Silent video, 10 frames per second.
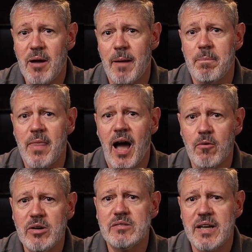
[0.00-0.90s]
but I
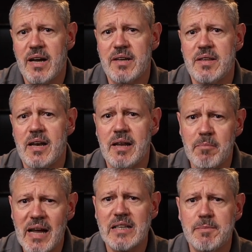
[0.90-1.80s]
will tell you that in
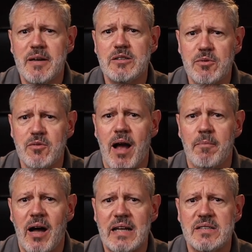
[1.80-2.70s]
my experience with
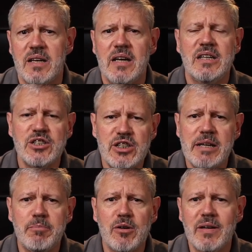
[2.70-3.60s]
tripods,
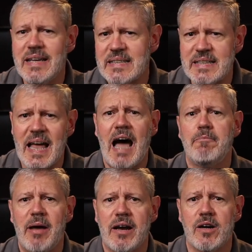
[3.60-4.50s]
cheaper is
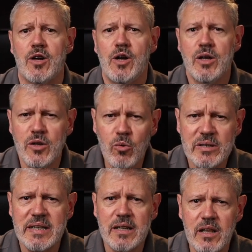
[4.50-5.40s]
not better, nor
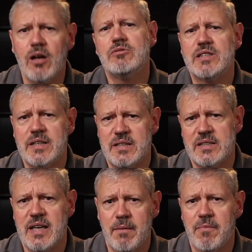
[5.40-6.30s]
is it close to the
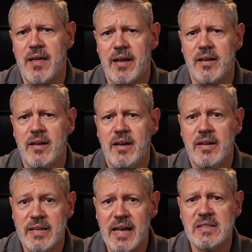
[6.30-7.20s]
same thing.
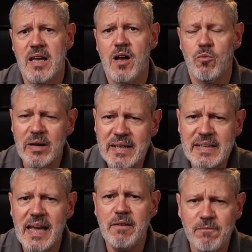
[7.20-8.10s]
Yes, one can
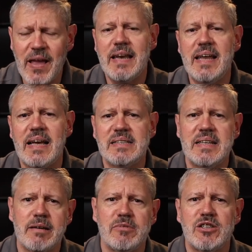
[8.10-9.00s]
take fantastic
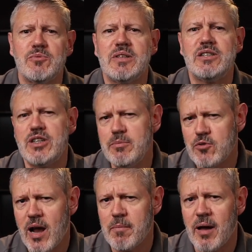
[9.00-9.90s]
images with a cheap
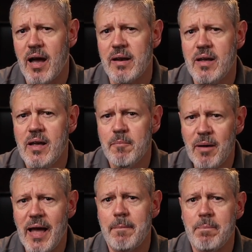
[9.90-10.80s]
tripod,
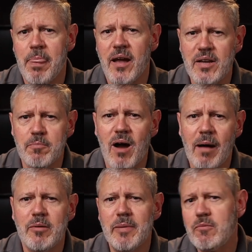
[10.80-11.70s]
but you
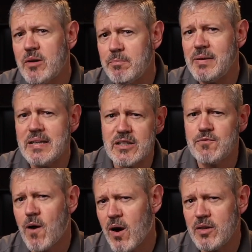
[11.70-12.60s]
probably wouldn't be this
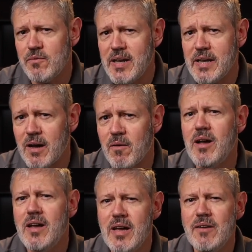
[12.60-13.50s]
far in the video
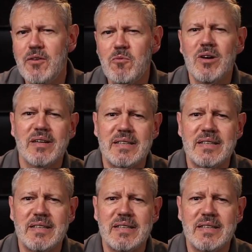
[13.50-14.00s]
if you weren't